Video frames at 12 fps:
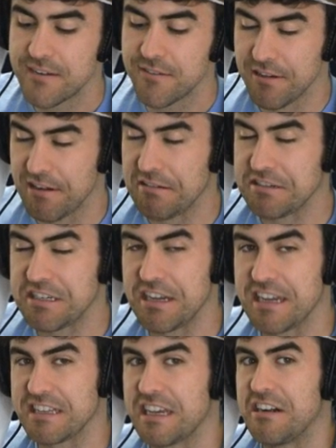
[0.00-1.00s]
Anyway, we'll see you
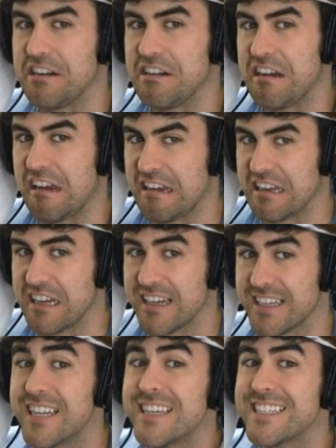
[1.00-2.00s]
guys later, and
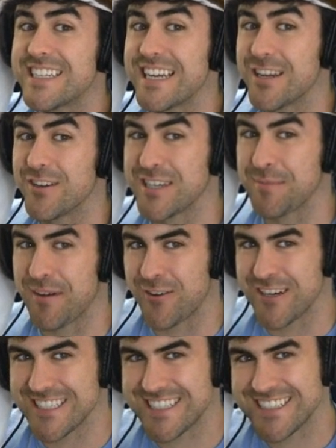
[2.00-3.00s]
uh, stay toasty, my
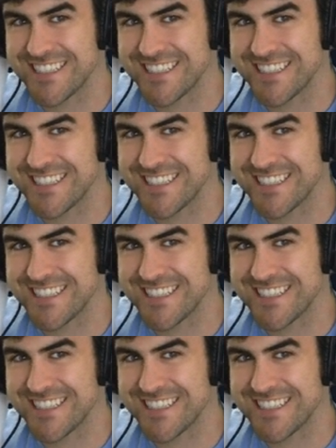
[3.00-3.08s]
friends.